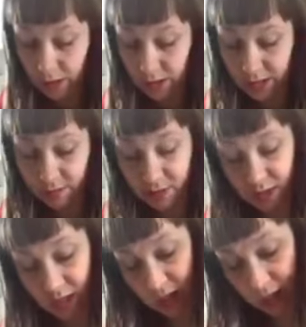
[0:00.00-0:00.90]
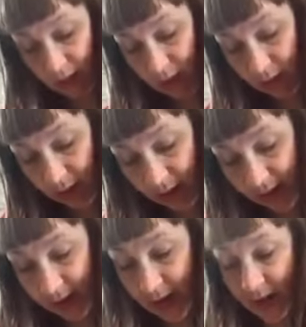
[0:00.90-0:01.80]
Down to the new
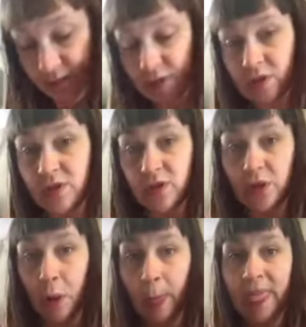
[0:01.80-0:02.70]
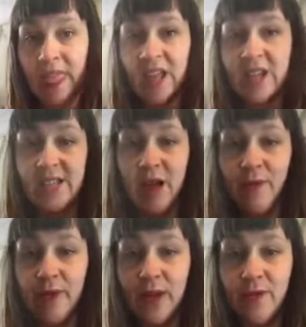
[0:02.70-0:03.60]
line I've just done. It's
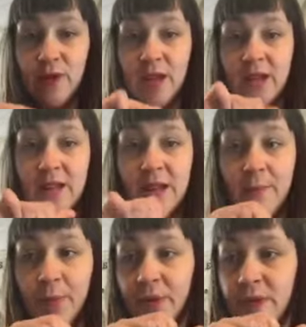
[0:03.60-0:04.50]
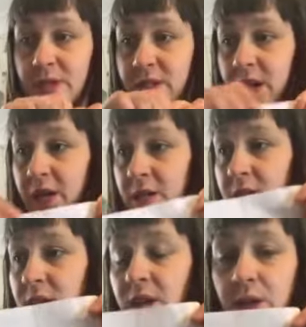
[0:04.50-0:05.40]
helpful if you then at that point start
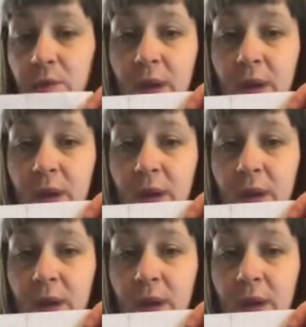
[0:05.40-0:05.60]
to